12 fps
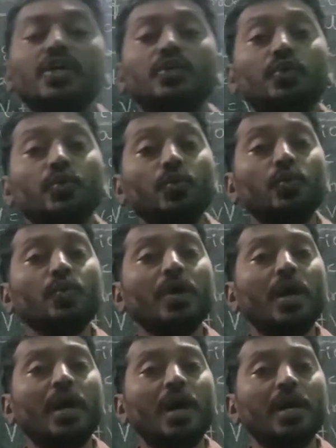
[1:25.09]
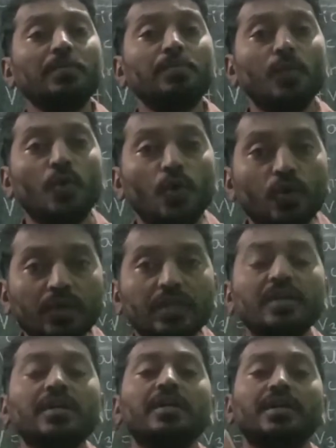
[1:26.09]
Two or more
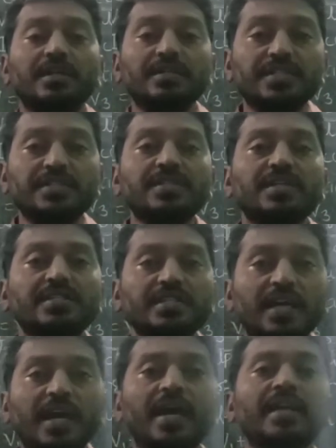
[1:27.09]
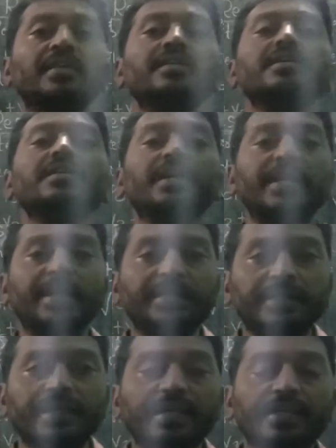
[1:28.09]
resistors can
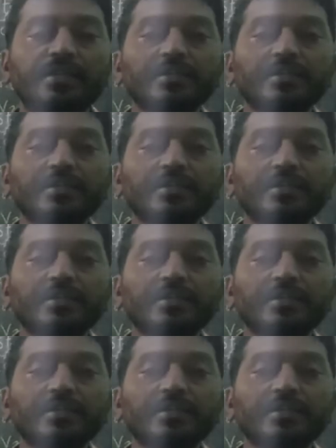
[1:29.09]
connected